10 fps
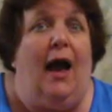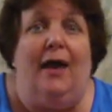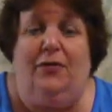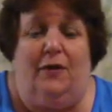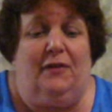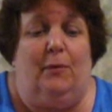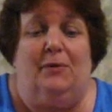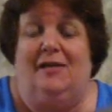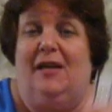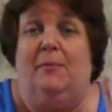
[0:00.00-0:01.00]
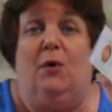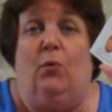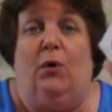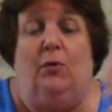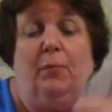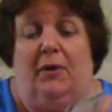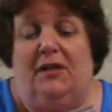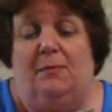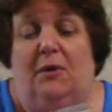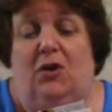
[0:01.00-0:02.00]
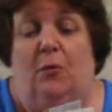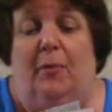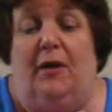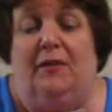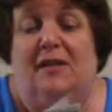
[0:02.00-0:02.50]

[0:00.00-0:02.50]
I thought they would send me one replacement coupon.